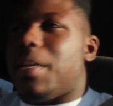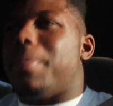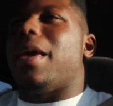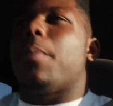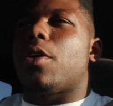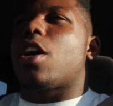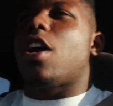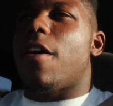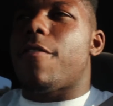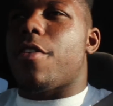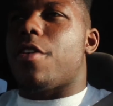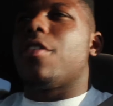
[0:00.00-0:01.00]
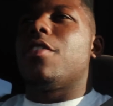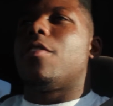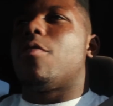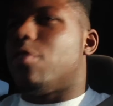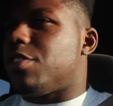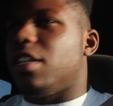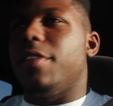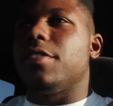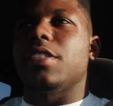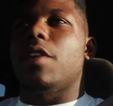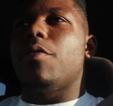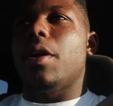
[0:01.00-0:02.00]
to be able to cover
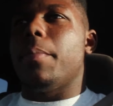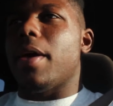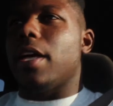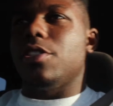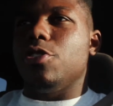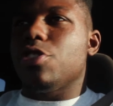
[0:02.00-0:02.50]
receivers and running backs.